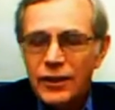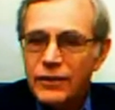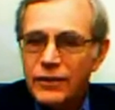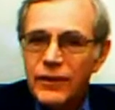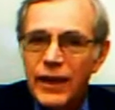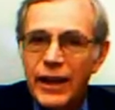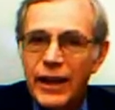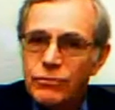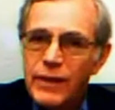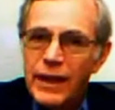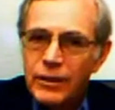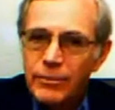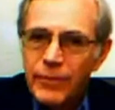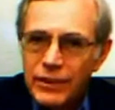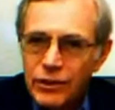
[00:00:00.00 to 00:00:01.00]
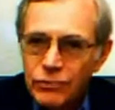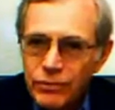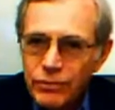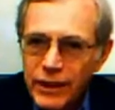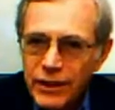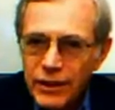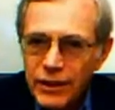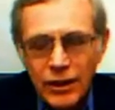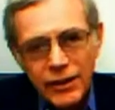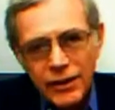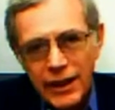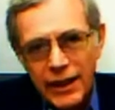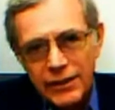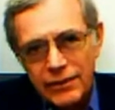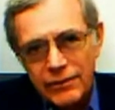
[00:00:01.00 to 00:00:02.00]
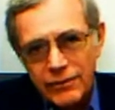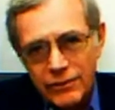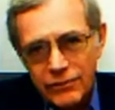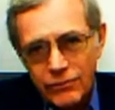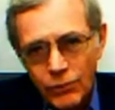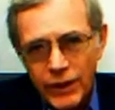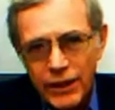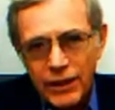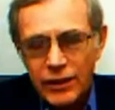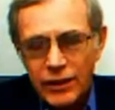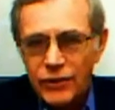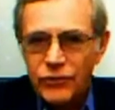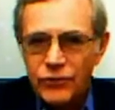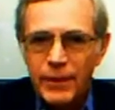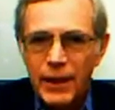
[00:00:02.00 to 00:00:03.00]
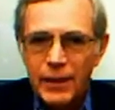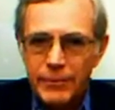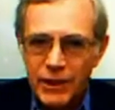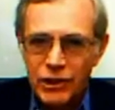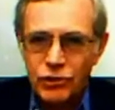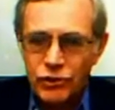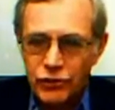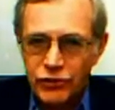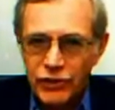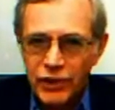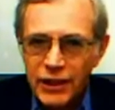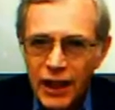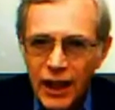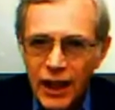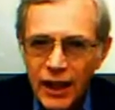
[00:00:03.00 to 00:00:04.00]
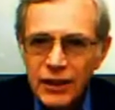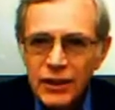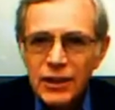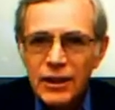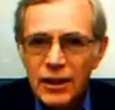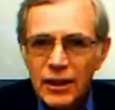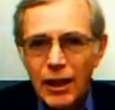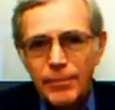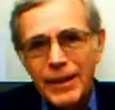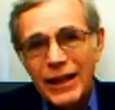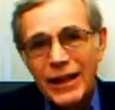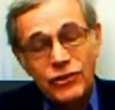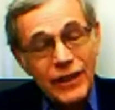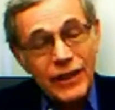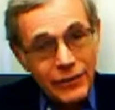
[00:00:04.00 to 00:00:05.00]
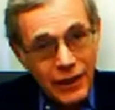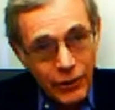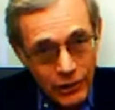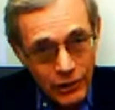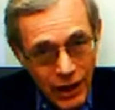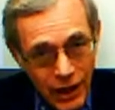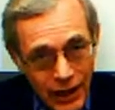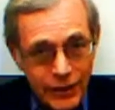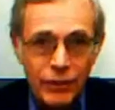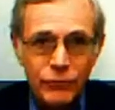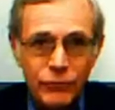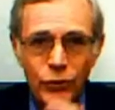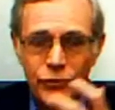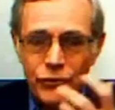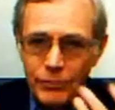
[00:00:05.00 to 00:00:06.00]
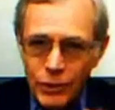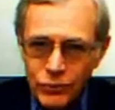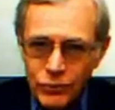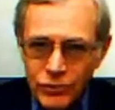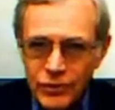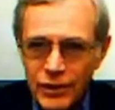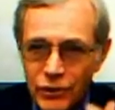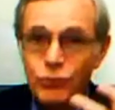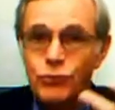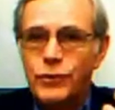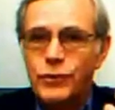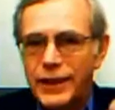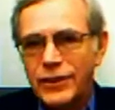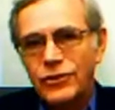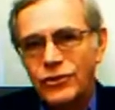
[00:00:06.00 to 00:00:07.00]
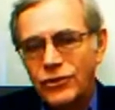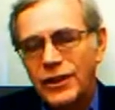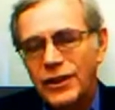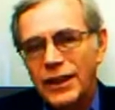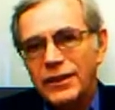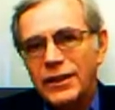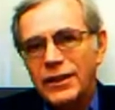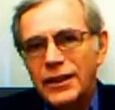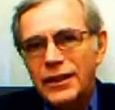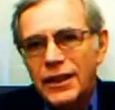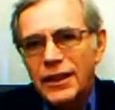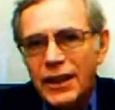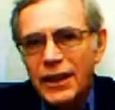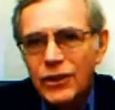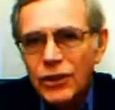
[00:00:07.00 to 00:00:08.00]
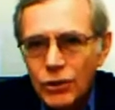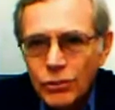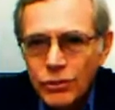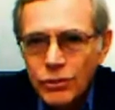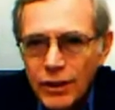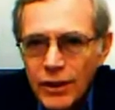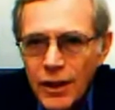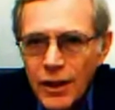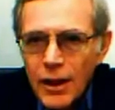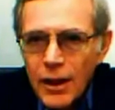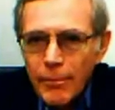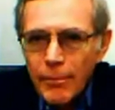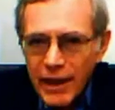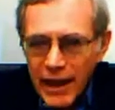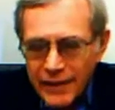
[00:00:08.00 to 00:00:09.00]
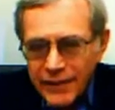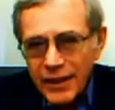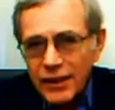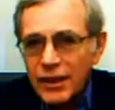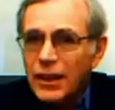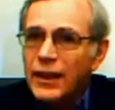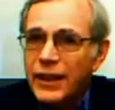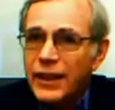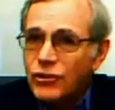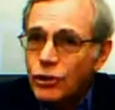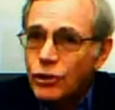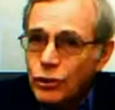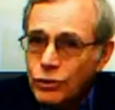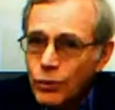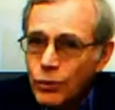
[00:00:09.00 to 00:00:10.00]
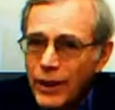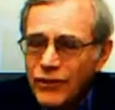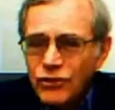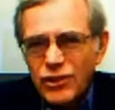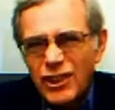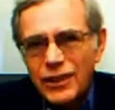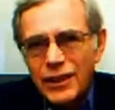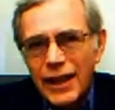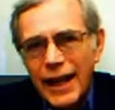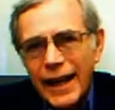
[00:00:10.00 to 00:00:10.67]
A recommended reading on that week is by Manisha Sinha about South Carolina, of course, the most estranged state in the Union. But I think it's a good question.